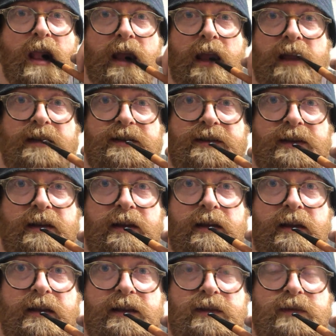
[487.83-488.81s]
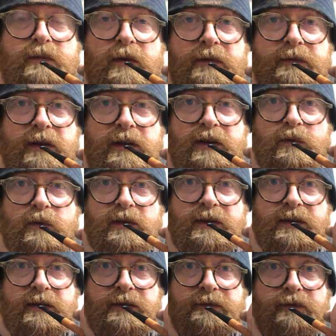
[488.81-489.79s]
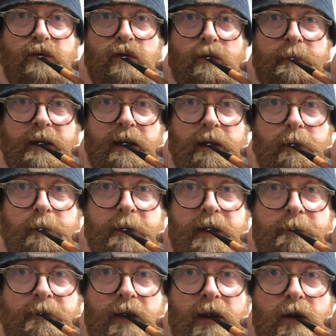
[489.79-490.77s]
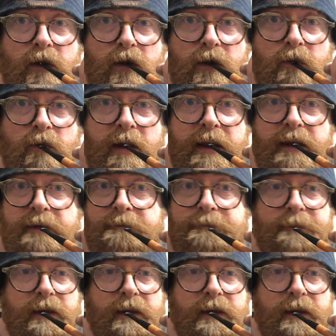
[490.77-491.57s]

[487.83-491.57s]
It's one of those ones that's fought me a little bit along the way